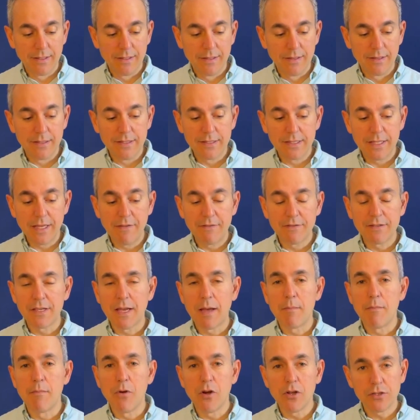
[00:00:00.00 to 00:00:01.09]
This gives a
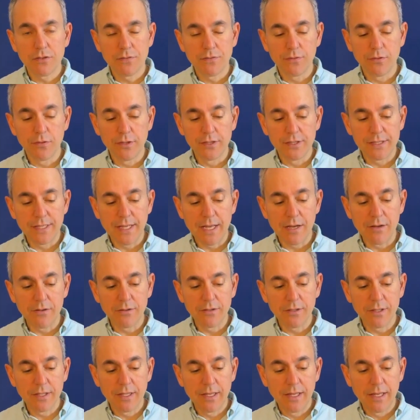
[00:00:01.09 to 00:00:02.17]
much fuller
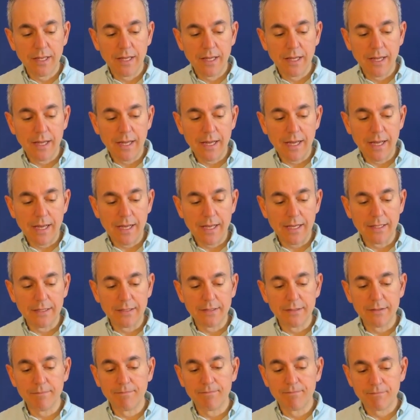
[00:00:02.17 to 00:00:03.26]
sound
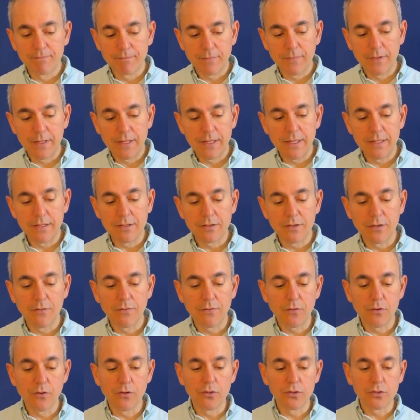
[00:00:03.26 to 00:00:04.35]
and is
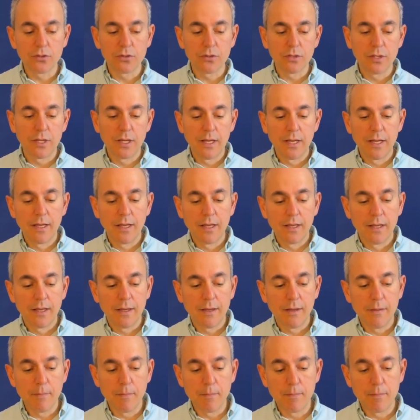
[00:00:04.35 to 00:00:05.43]
of course
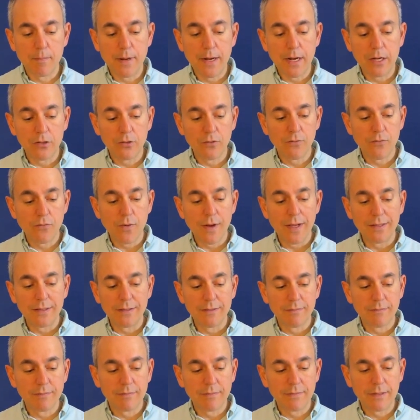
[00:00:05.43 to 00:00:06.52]
part of what
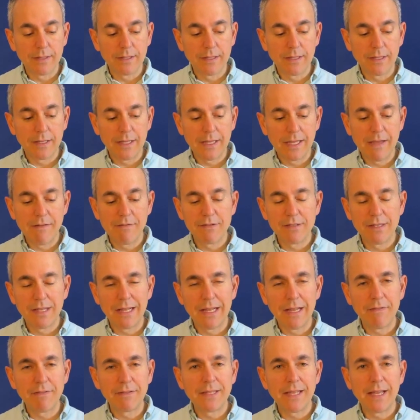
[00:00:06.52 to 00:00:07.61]
gives the
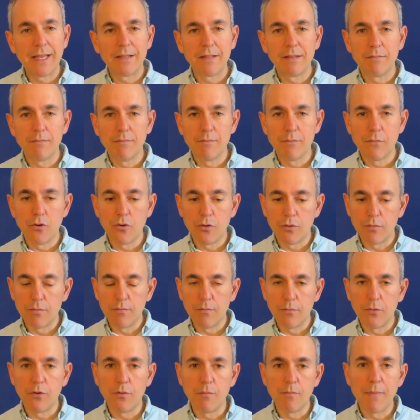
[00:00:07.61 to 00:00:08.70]
left hand
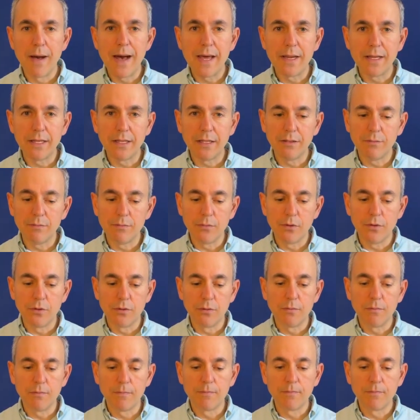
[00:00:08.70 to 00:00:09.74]
more body, more